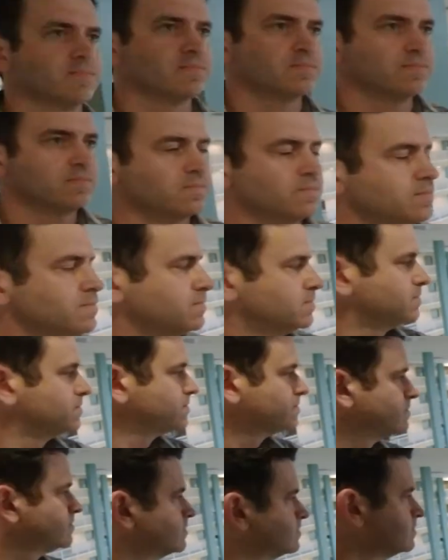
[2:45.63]
Next up
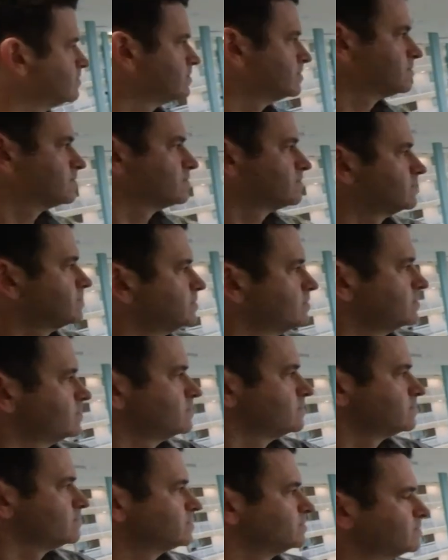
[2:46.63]
is building
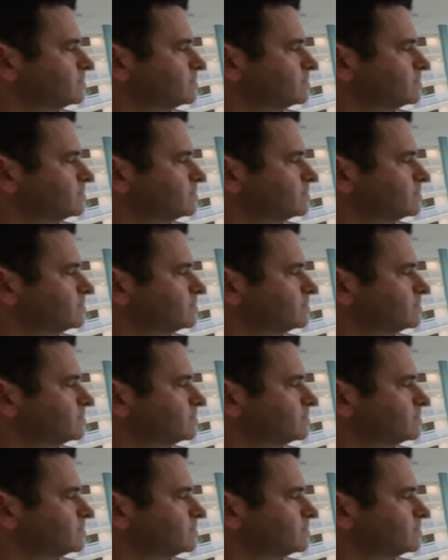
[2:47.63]
three.